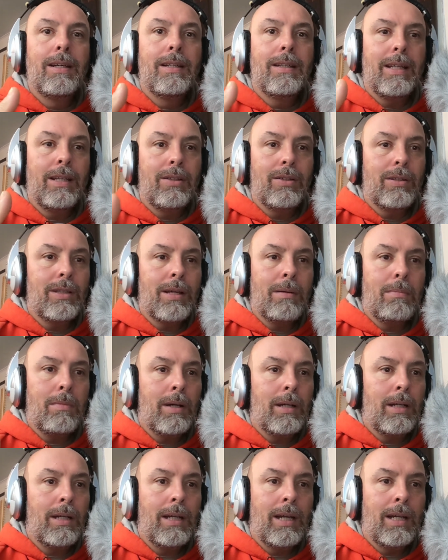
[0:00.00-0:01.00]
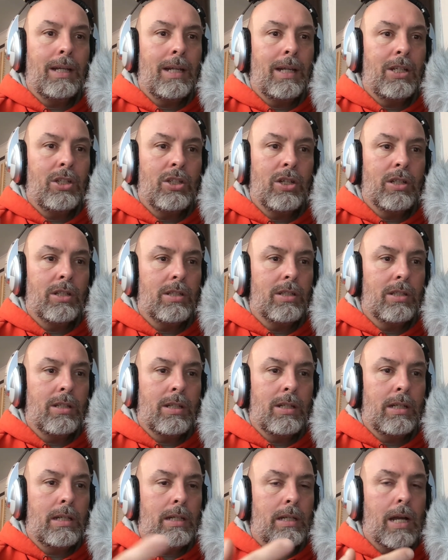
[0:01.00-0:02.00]
They took that money and they just
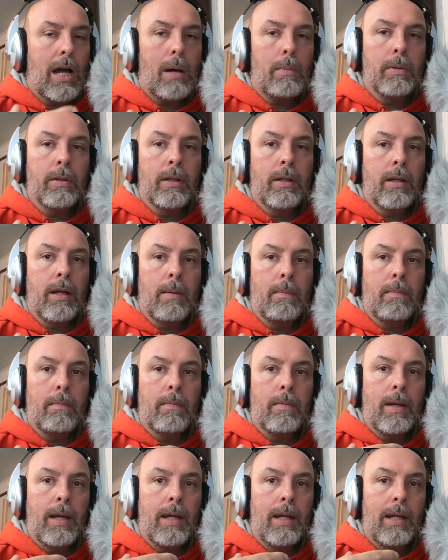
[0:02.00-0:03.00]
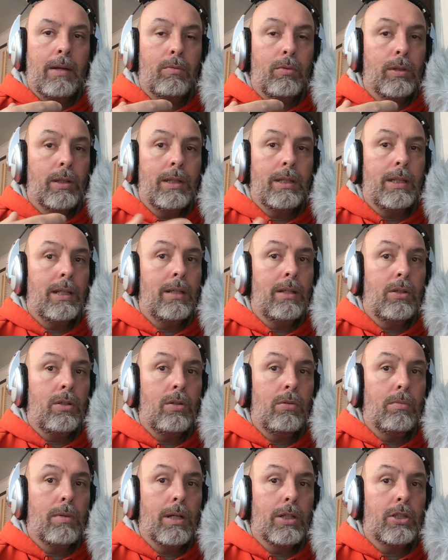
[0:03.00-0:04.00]
gobbled it up, and they really didn't
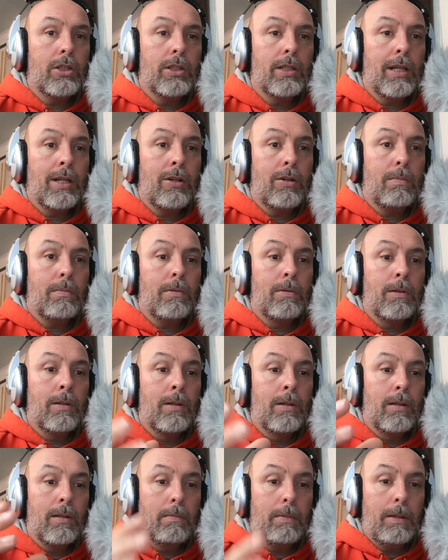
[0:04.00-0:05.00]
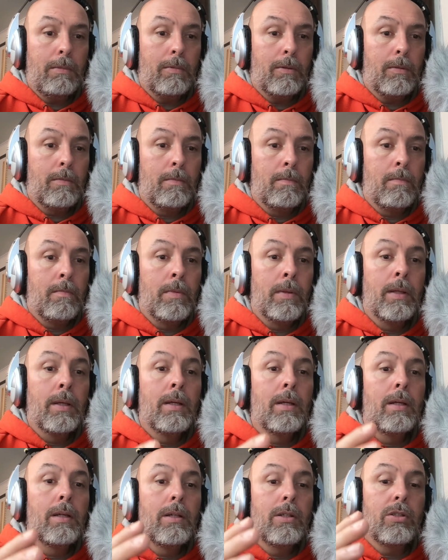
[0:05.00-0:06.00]
do much to help the people.
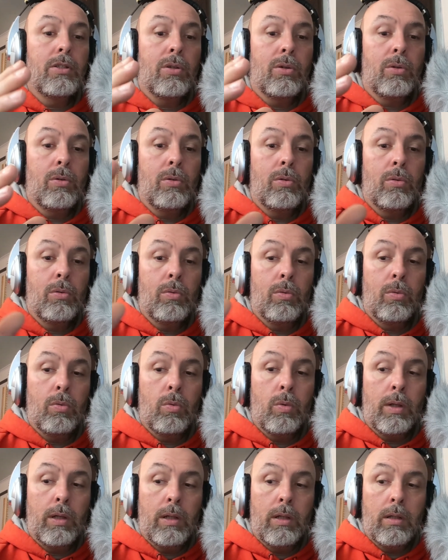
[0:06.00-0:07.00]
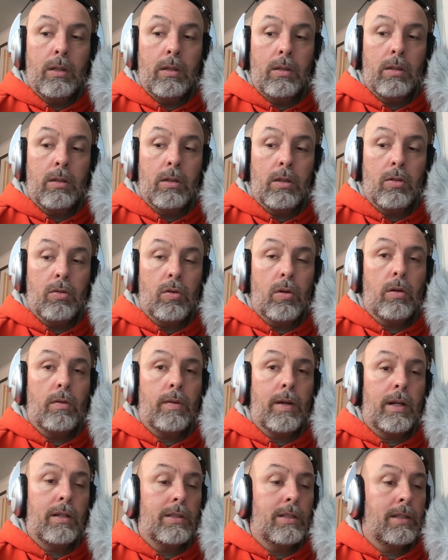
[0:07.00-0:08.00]
So when
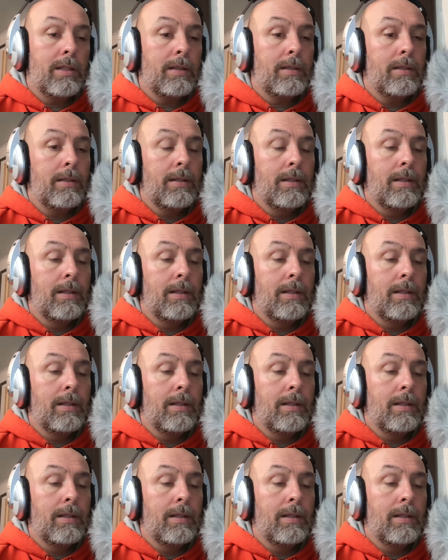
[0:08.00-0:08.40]
coronavirus hit